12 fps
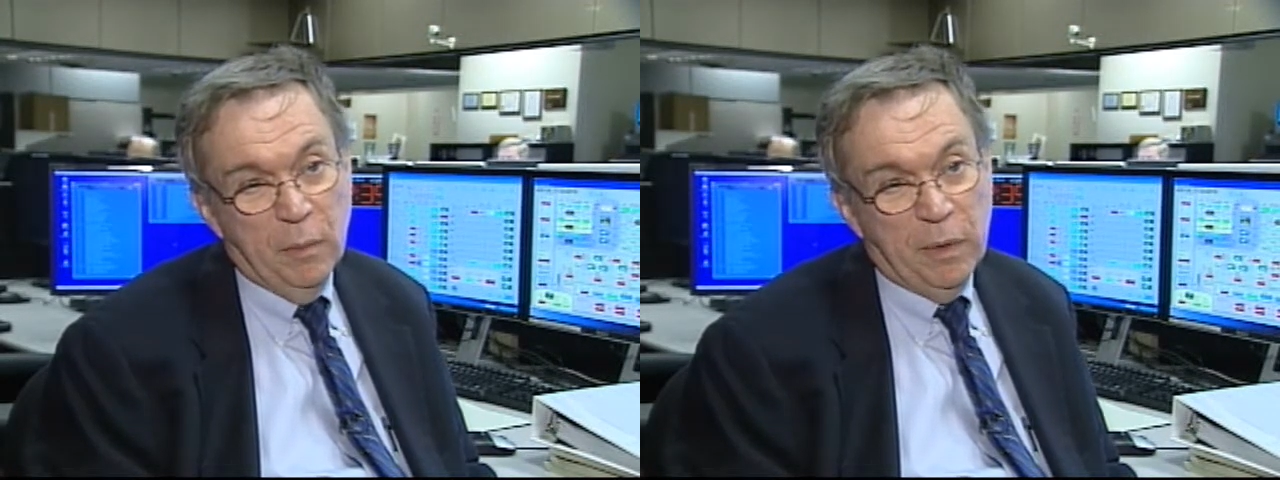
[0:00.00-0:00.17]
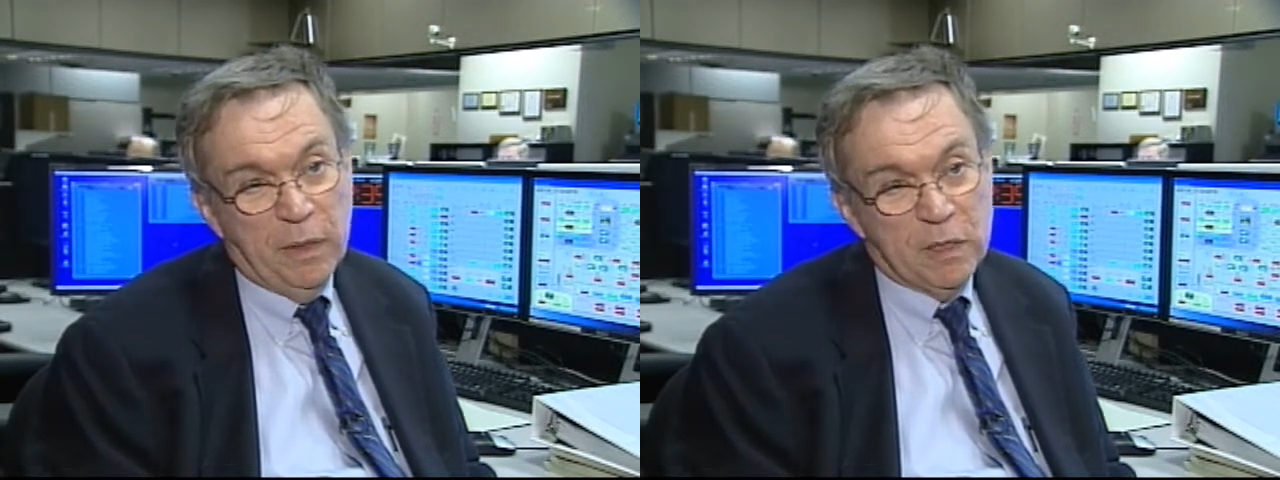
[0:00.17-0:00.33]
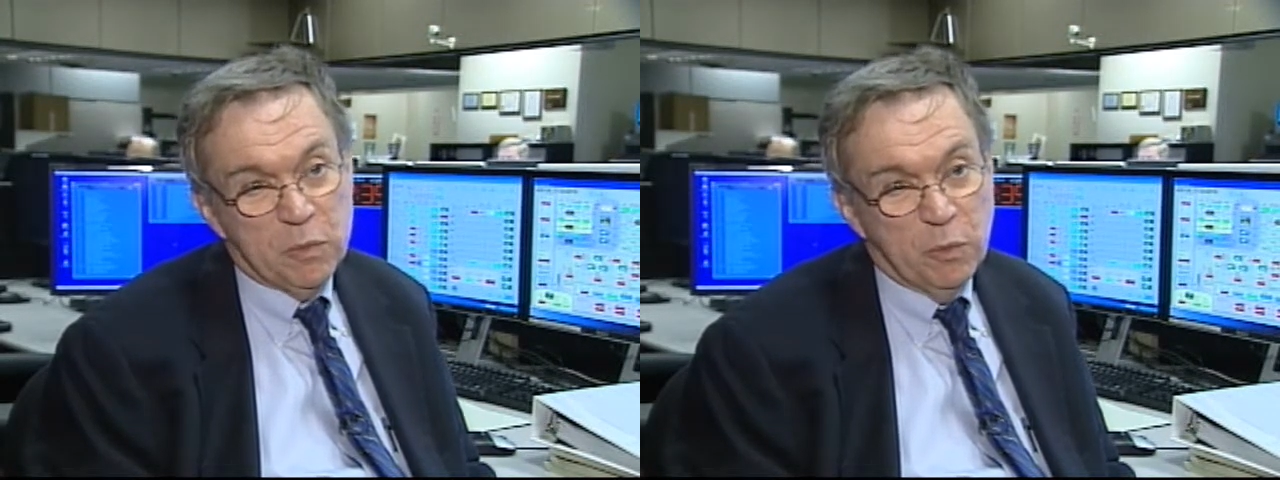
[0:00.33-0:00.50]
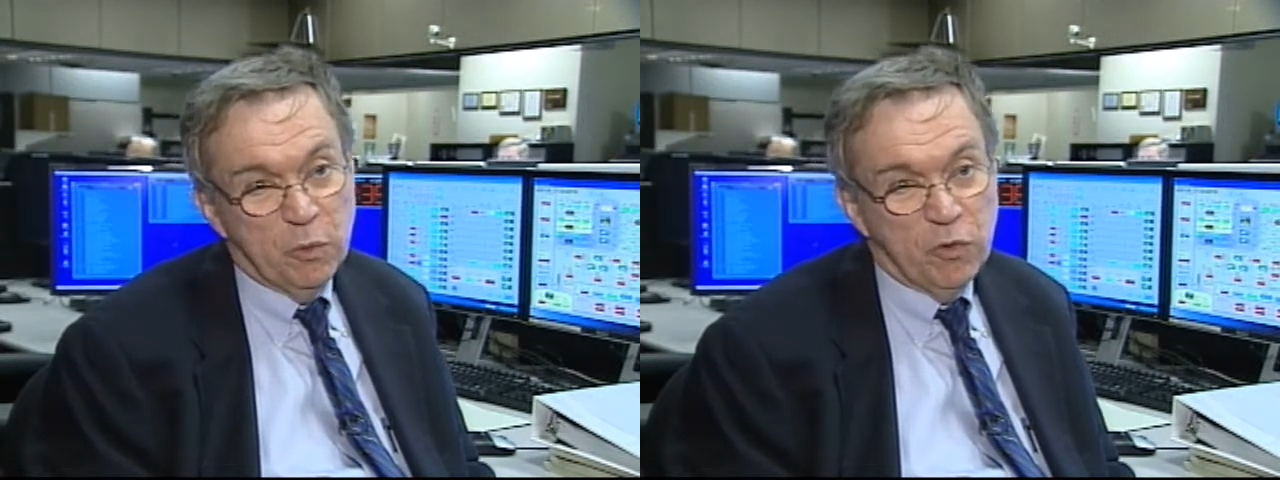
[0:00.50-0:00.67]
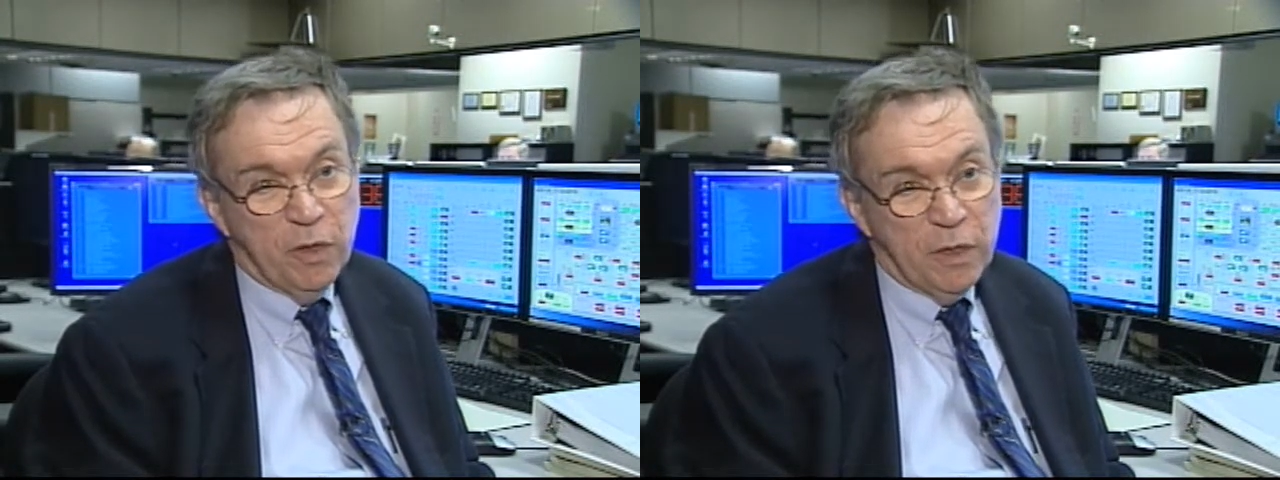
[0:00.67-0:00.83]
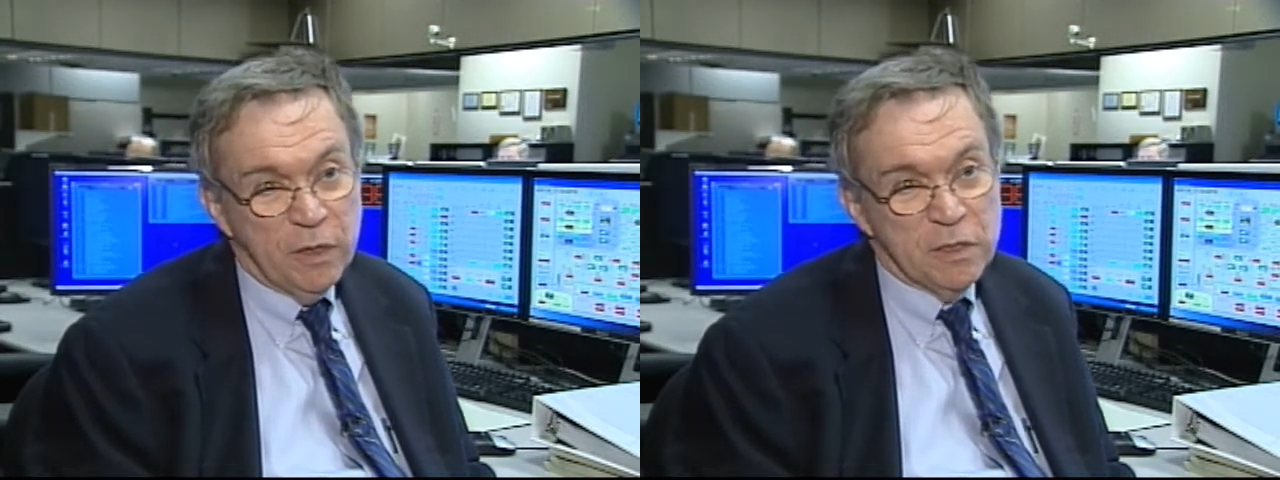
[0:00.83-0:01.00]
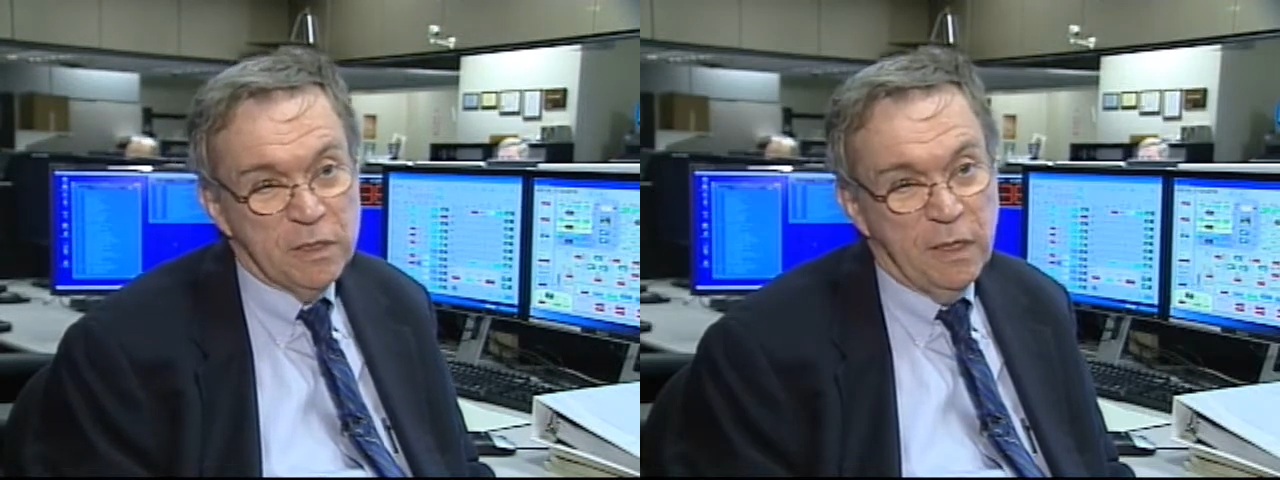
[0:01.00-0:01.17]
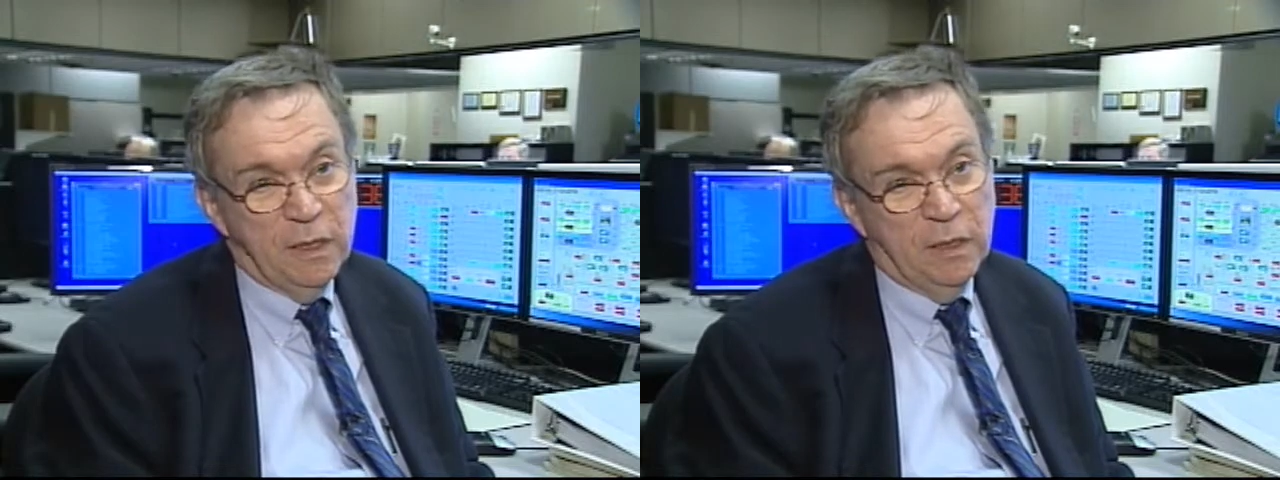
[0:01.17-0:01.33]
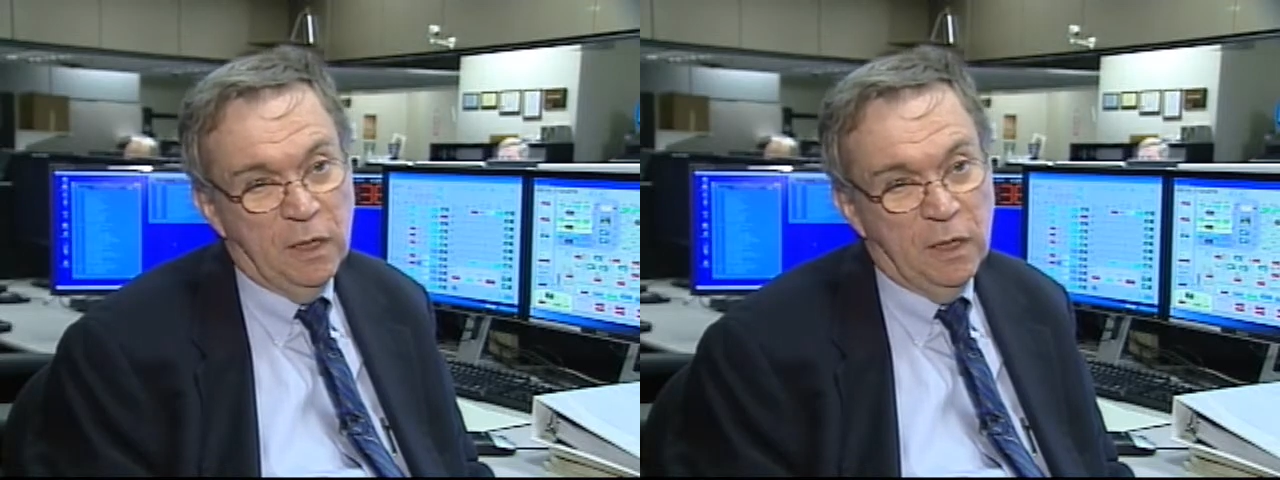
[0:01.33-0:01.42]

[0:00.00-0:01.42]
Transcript: but that's what we're trying to understand,